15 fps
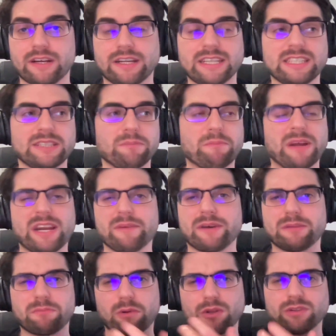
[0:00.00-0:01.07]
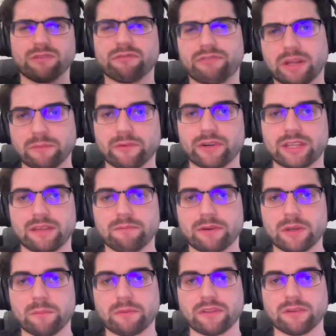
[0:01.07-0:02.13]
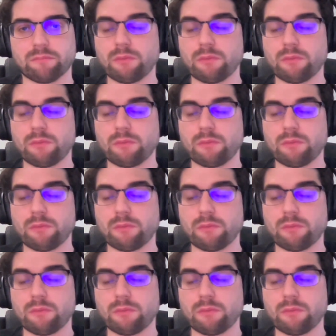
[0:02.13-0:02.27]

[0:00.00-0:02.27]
And it's a very bad polluting framework in my opinion.